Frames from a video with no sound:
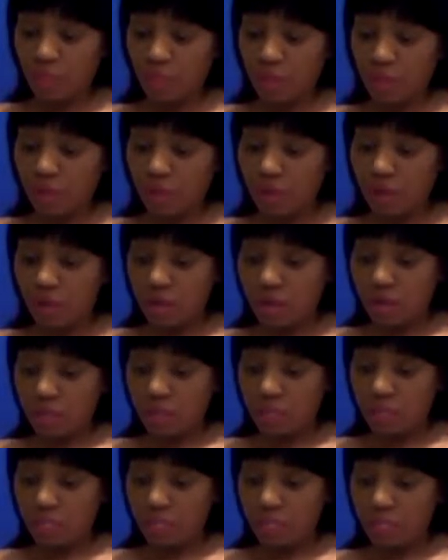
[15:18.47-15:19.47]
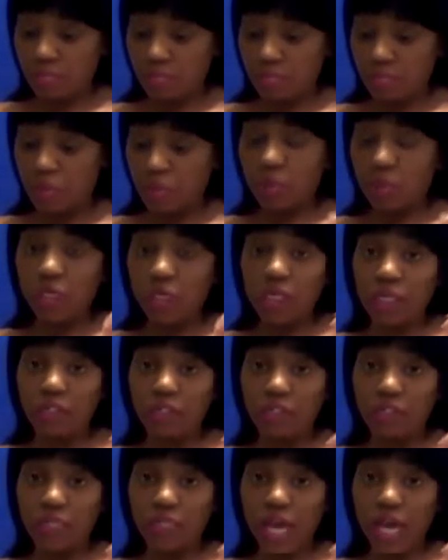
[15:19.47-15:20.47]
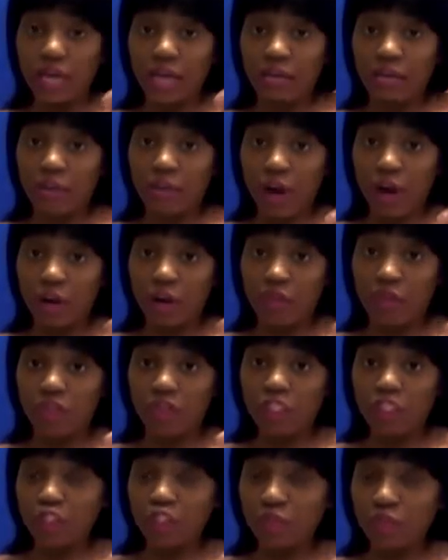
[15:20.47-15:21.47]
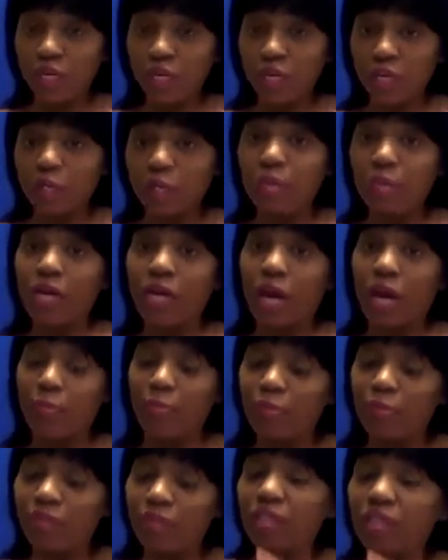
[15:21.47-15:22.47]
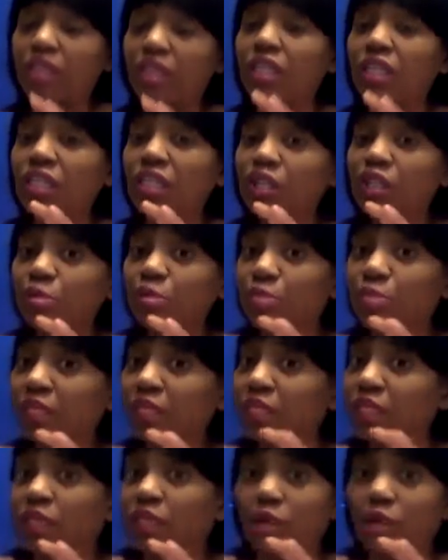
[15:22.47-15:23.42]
to the underside of the artificial nail, but I put a little bit.